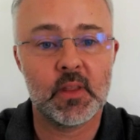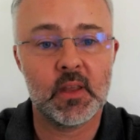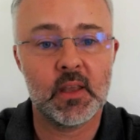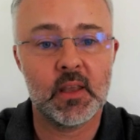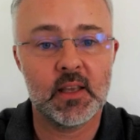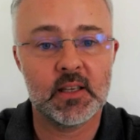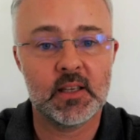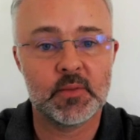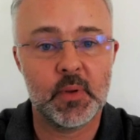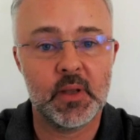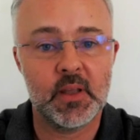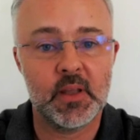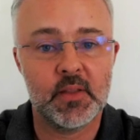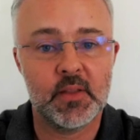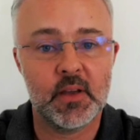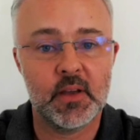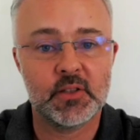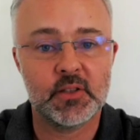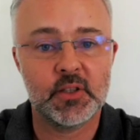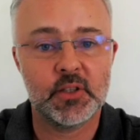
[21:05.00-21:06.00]
with the
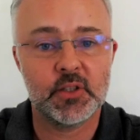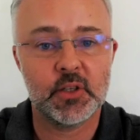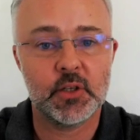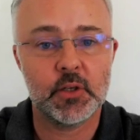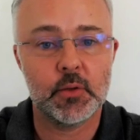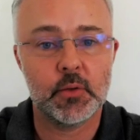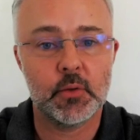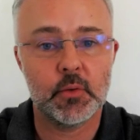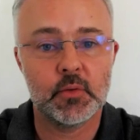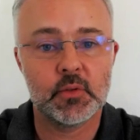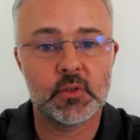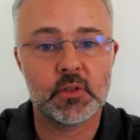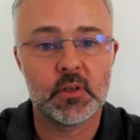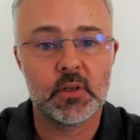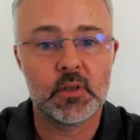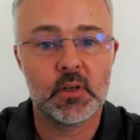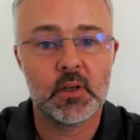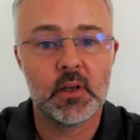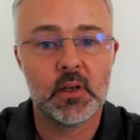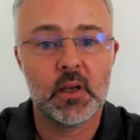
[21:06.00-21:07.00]
ESP32s,
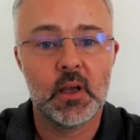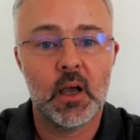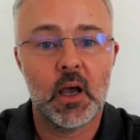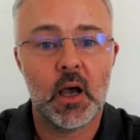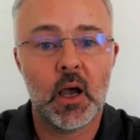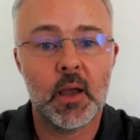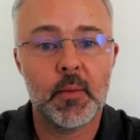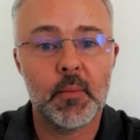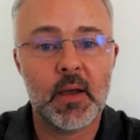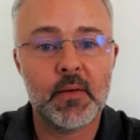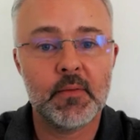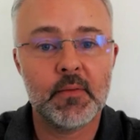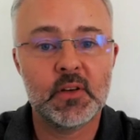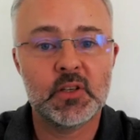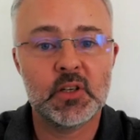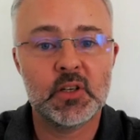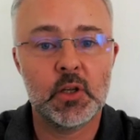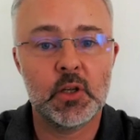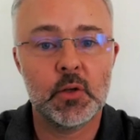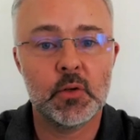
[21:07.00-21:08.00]
I'm having
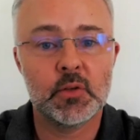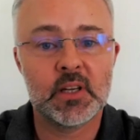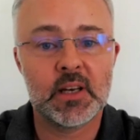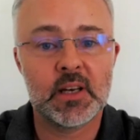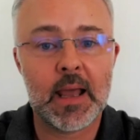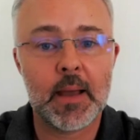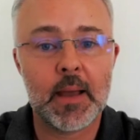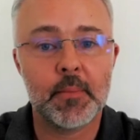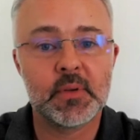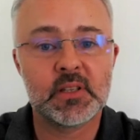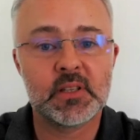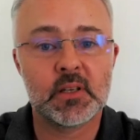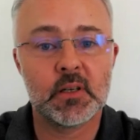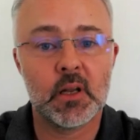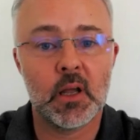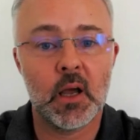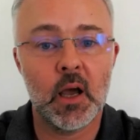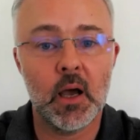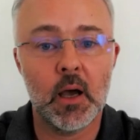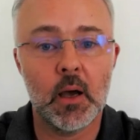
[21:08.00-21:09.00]
to use an
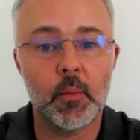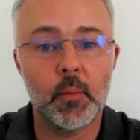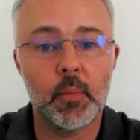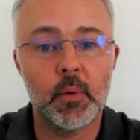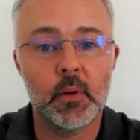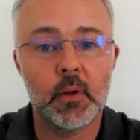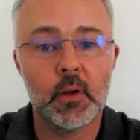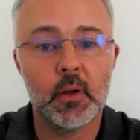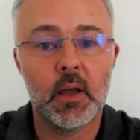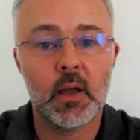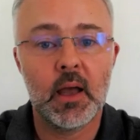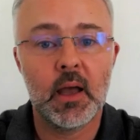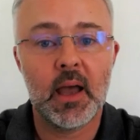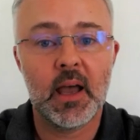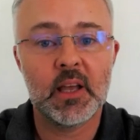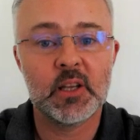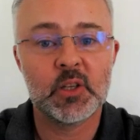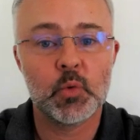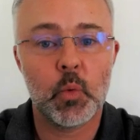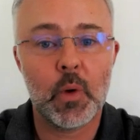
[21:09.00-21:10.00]
Amazon Hub
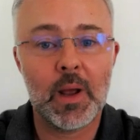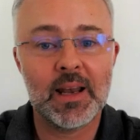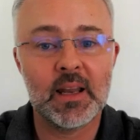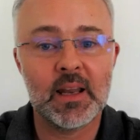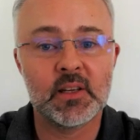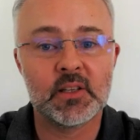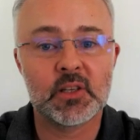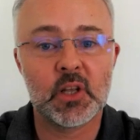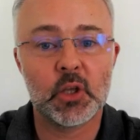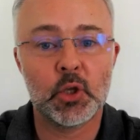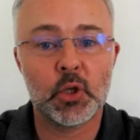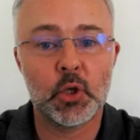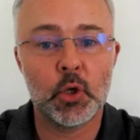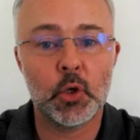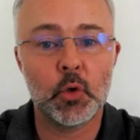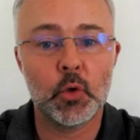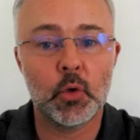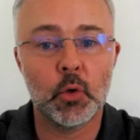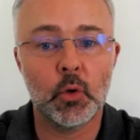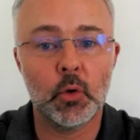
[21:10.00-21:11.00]
as well as
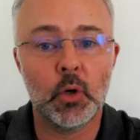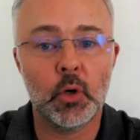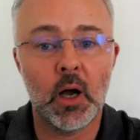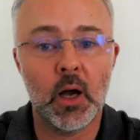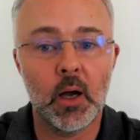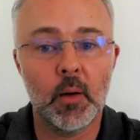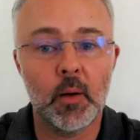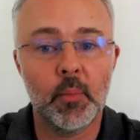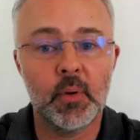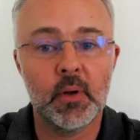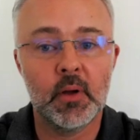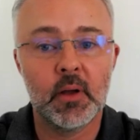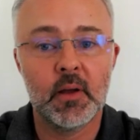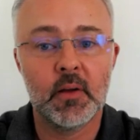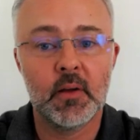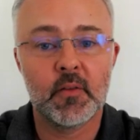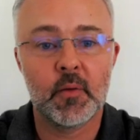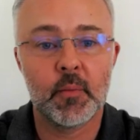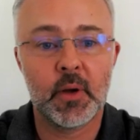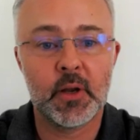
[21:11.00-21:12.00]
Google Hub
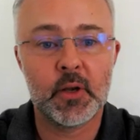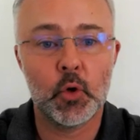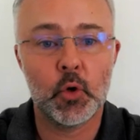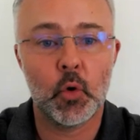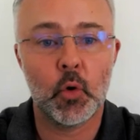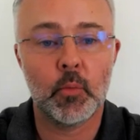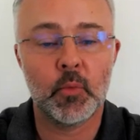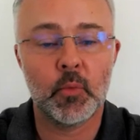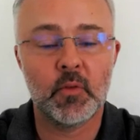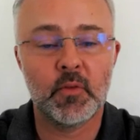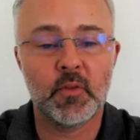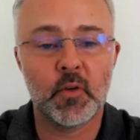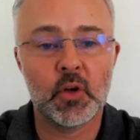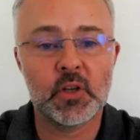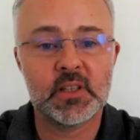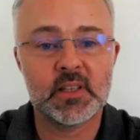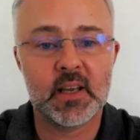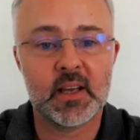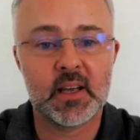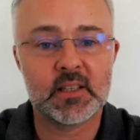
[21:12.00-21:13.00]
for my normal
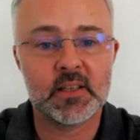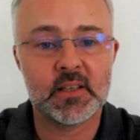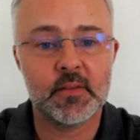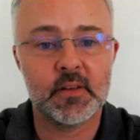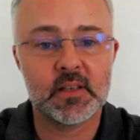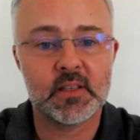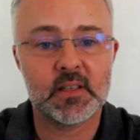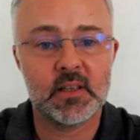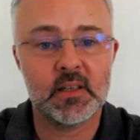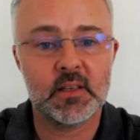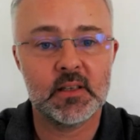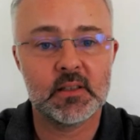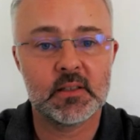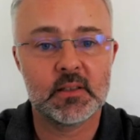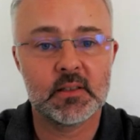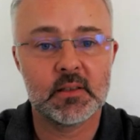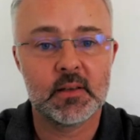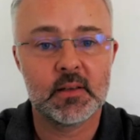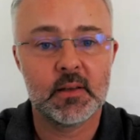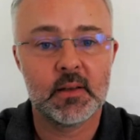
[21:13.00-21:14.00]
voice
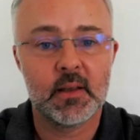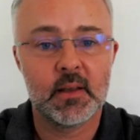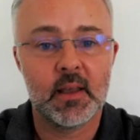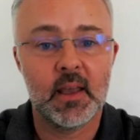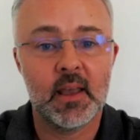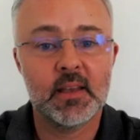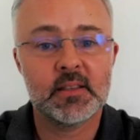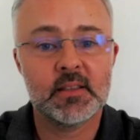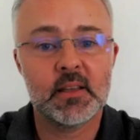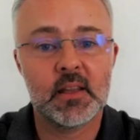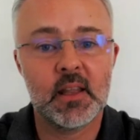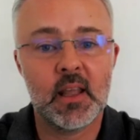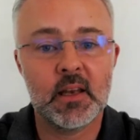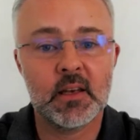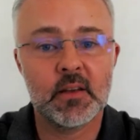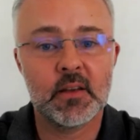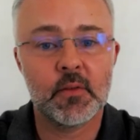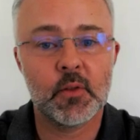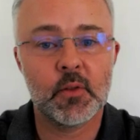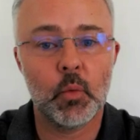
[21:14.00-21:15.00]
activities. It isn't the
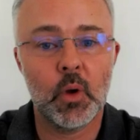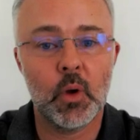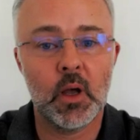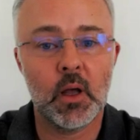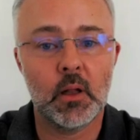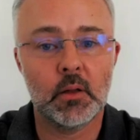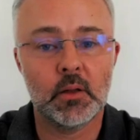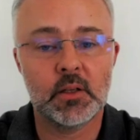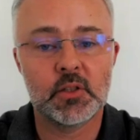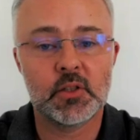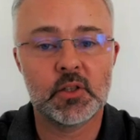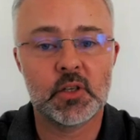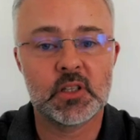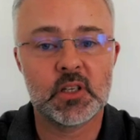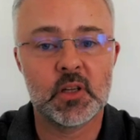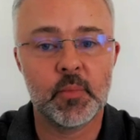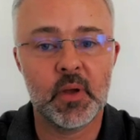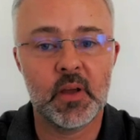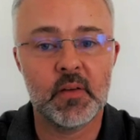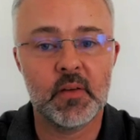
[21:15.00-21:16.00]
end of the world, it's
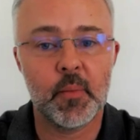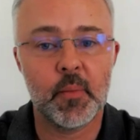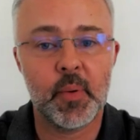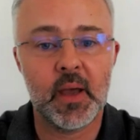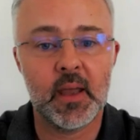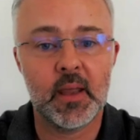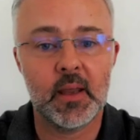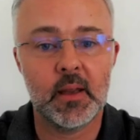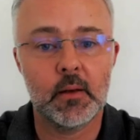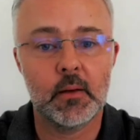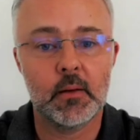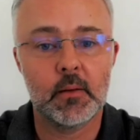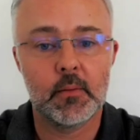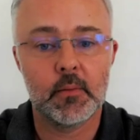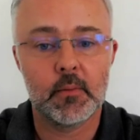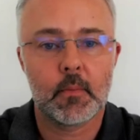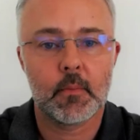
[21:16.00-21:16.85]
just a bit of a pain.